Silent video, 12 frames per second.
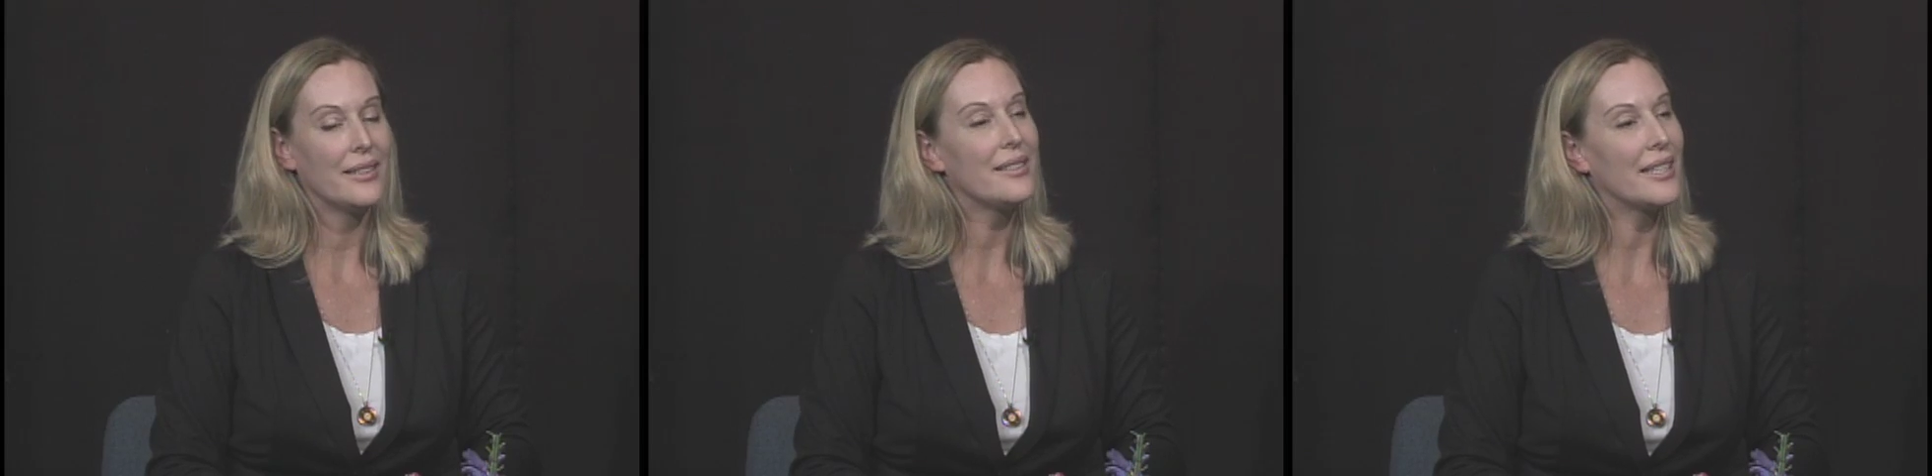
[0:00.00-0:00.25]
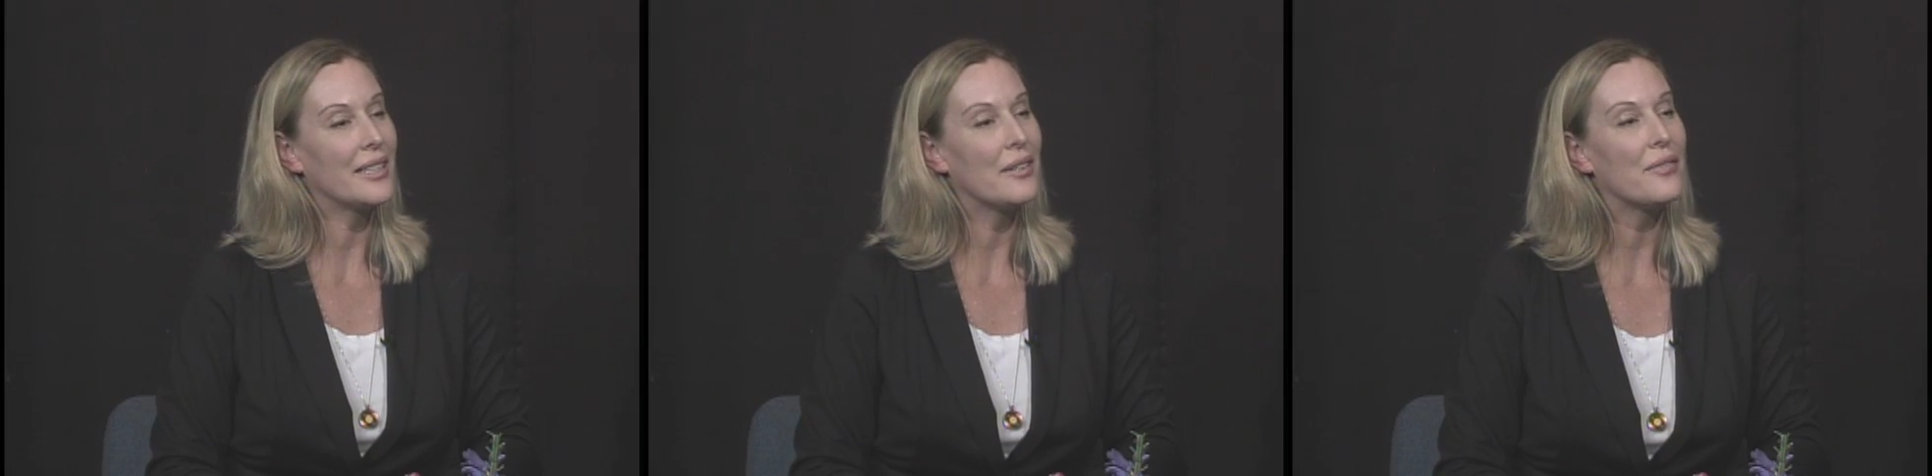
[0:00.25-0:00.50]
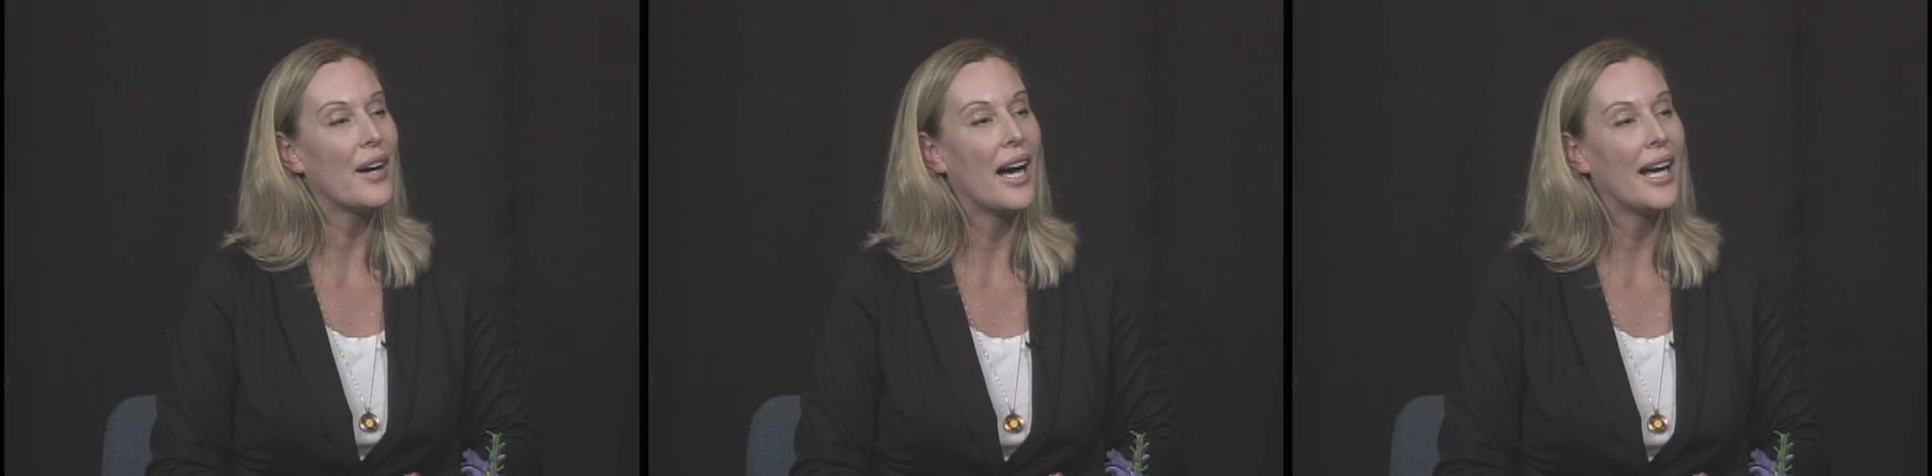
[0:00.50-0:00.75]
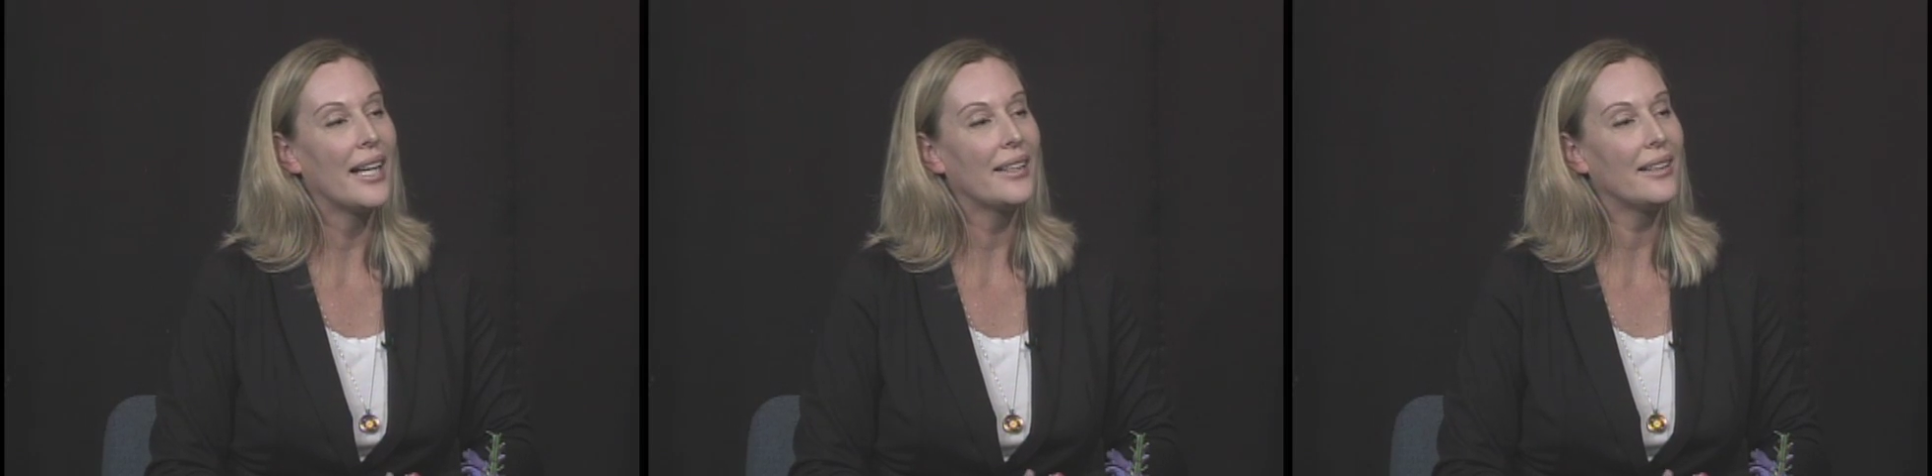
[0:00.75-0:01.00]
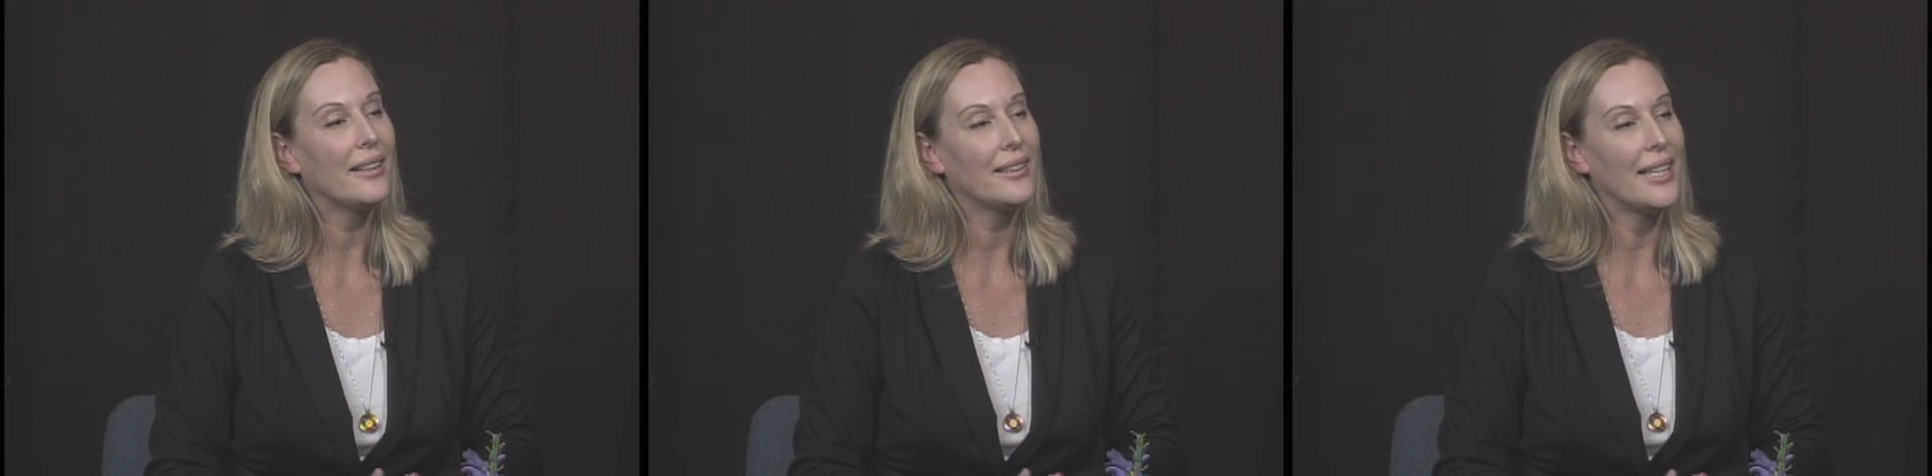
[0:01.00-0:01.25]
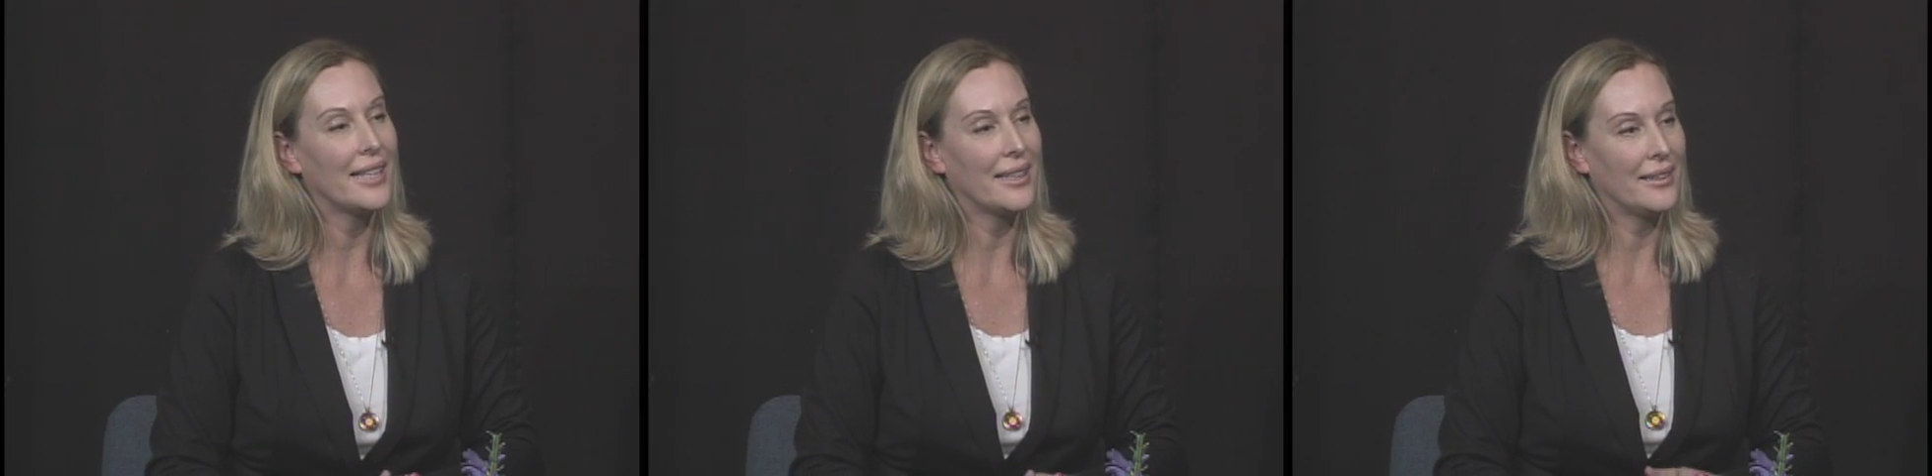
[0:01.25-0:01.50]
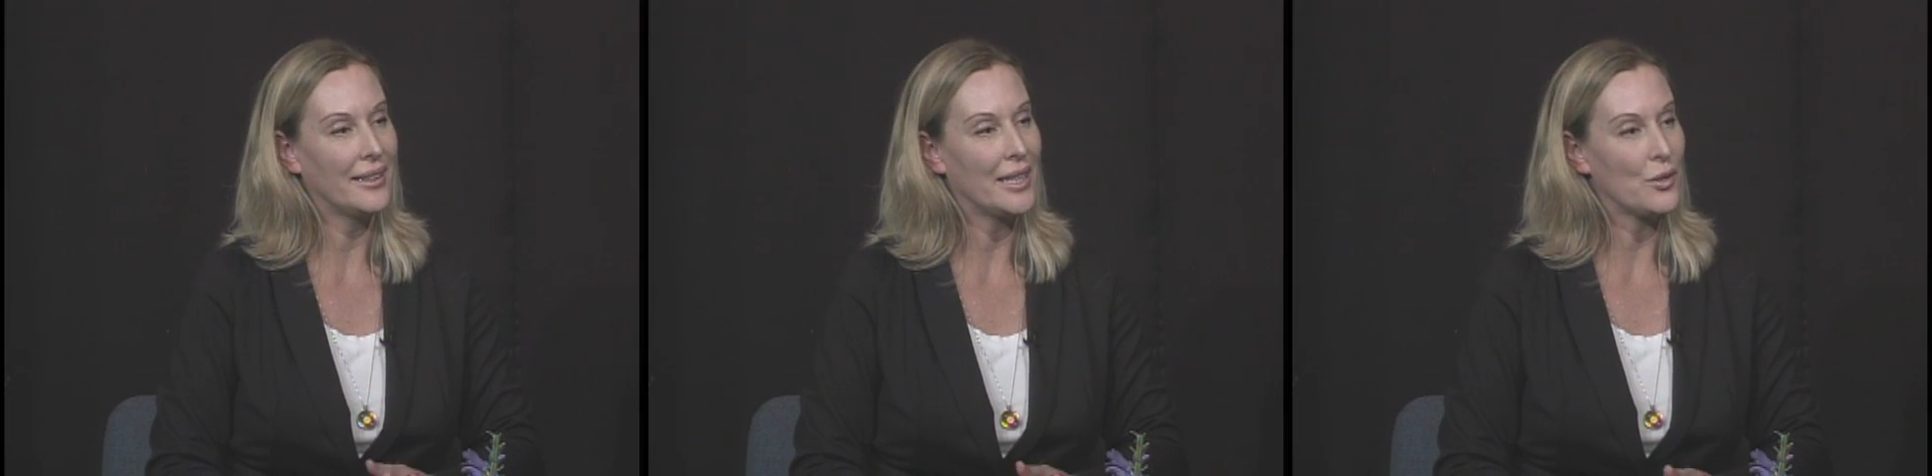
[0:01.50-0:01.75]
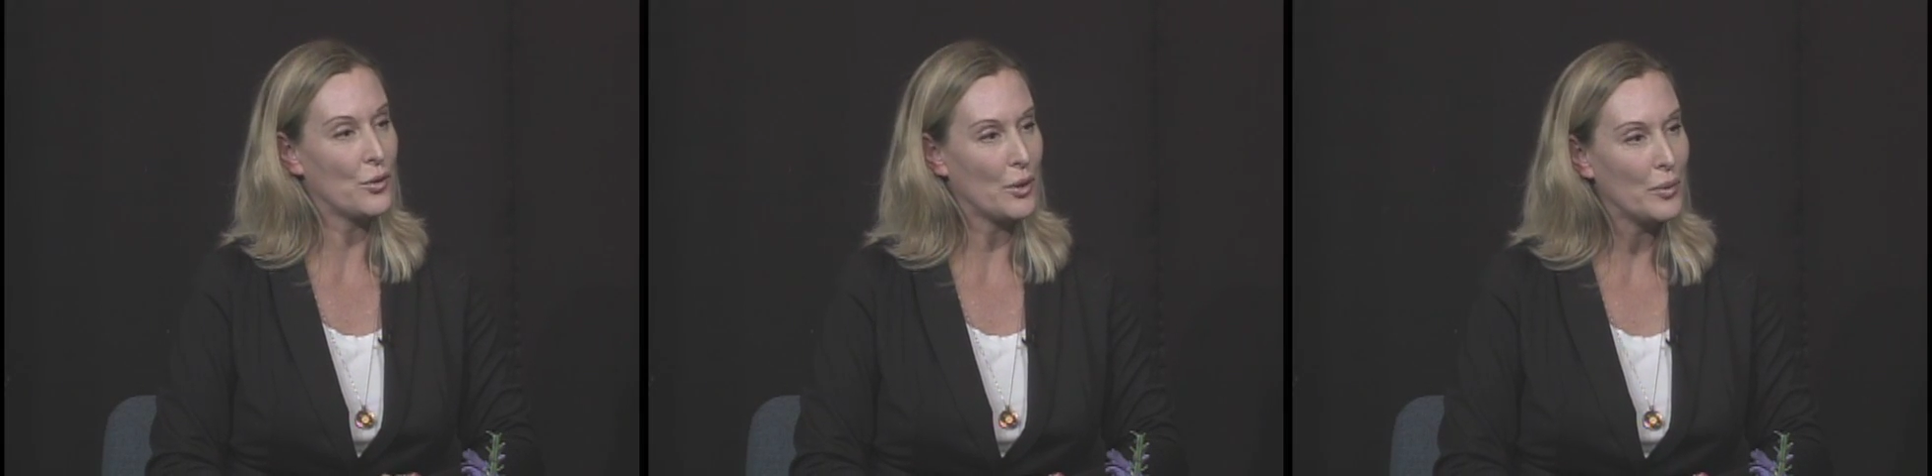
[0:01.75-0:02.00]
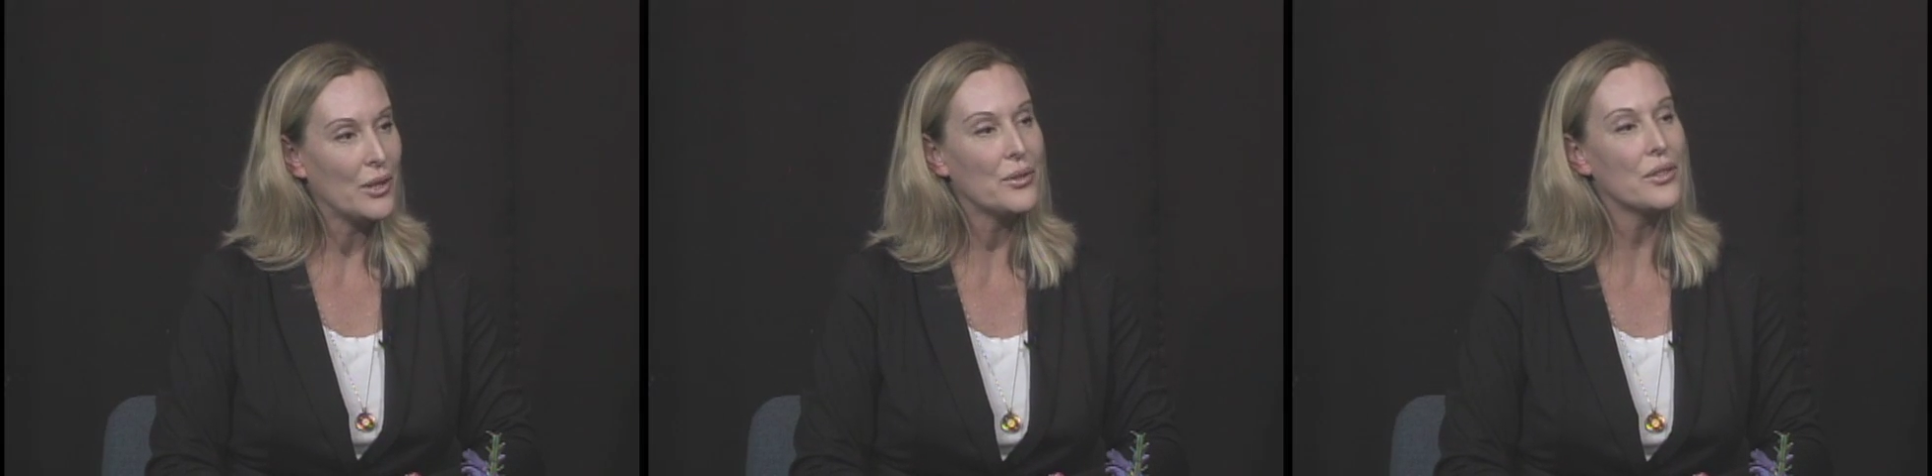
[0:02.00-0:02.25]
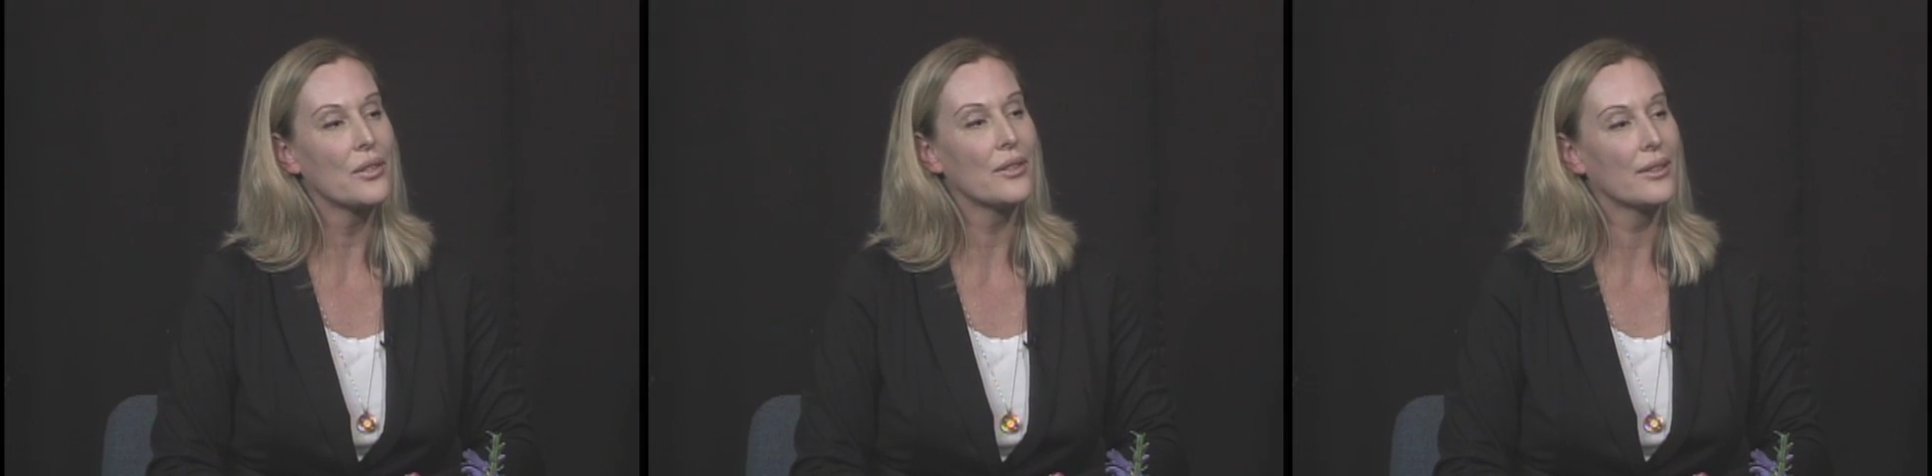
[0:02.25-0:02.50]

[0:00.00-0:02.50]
dignified, they can contribute.